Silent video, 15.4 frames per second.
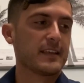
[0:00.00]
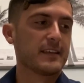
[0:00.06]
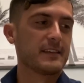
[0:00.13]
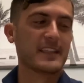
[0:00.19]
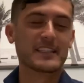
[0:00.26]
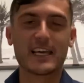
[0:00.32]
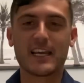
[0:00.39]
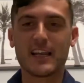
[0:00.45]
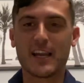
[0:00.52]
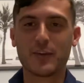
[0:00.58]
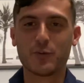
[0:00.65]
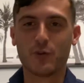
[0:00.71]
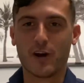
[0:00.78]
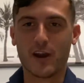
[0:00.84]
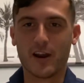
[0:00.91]
That's kind of how
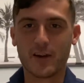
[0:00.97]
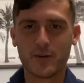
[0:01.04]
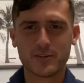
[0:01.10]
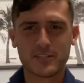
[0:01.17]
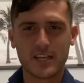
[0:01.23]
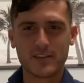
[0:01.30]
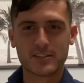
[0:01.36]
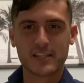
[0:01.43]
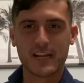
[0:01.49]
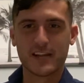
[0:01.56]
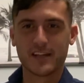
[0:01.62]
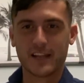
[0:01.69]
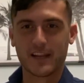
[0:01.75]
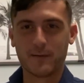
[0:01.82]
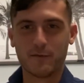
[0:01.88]
you are. I know it sounds kind
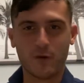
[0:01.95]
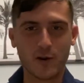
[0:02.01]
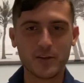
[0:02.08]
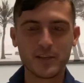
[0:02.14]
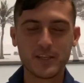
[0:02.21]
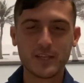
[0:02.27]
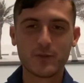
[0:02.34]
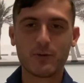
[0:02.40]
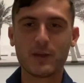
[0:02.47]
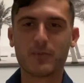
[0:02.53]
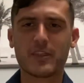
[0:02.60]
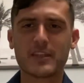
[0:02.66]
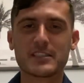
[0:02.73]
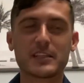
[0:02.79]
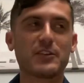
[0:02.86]
of like funny in a way,
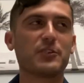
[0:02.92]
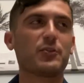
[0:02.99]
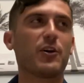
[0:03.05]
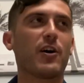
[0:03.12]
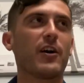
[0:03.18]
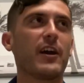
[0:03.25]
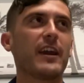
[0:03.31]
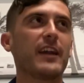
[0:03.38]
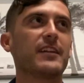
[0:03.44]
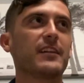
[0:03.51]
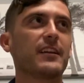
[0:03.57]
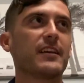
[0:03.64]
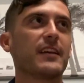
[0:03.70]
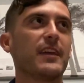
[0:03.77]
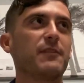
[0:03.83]
but that's how you are. And
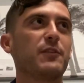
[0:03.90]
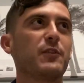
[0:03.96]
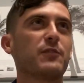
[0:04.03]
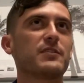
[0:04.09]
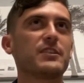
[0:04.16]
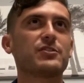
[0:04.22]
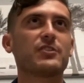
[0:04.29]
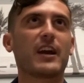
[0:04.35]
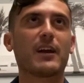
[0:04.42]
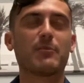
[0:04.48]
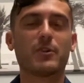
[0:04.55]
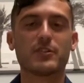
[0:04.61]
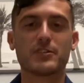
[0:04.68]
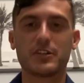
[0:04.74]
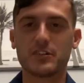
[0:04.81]
if you've seen Dragon
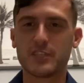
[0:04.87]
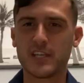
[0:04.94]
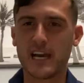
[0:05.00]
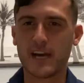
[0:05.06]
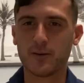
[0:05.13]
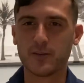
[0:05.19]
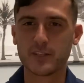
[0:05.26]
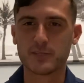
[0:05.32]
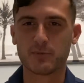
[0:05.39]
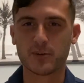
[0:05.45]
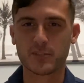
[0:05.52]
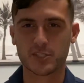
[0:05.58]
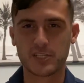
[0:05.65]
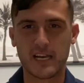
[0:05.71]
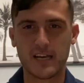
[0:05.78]
Ball Z, you see how his
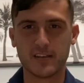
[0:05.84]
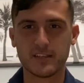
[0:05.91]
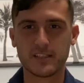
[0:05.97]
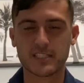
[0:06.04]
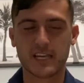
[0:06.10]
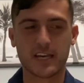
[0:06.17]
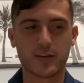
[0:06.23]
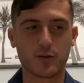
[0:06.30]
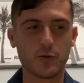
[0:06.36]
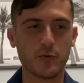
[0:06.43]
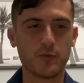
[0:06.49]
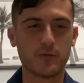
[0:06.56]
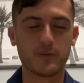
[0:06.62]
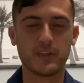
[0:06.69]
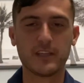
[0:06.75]
personality is kind of
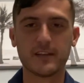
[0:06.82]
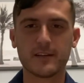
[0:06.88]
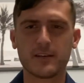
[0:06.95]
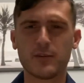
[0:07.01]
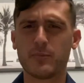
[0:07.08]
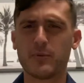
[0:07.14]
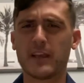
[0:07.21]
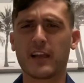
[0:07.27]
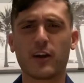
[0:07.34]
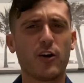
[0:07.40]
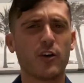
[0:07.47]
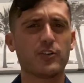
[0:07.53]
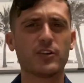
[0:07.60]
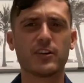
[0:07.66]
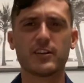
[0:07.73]
goofy. You'd be like, oh,
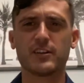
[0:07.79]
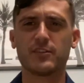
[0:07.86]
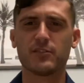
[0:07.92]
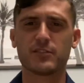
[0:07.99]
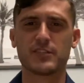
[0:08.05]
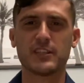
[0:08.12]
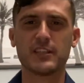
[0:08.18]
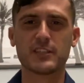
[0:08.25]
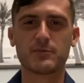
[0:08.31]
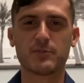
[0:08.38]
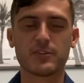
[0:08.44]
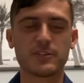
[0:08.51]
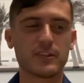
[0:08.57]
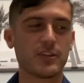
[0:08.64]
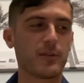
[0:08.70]
you'll see this
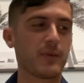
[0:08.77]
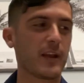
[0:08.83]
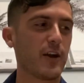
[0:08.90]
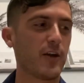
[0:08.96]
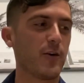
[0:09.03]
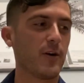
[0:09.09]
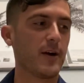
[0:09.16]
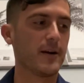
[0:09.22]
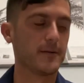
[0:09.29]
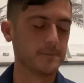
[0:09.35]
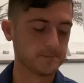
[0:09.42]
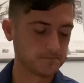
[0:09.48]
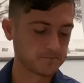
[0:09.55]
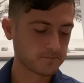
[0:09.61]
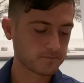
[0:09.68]
person, you're gonna be
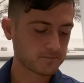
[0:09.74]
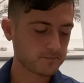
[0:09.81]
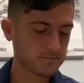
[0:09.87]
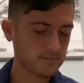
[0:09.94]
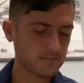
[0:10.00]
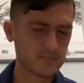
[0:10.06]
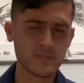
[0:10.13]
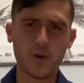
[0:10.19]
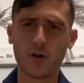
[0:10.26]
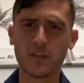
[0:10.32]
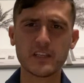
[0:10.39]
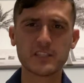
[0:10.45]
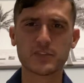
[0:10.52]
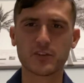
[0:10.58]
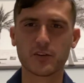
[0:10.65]
like, oh,
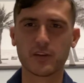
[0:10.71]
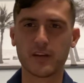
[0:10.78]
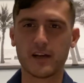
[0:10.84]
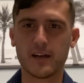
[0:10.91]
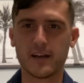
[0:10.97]
they just look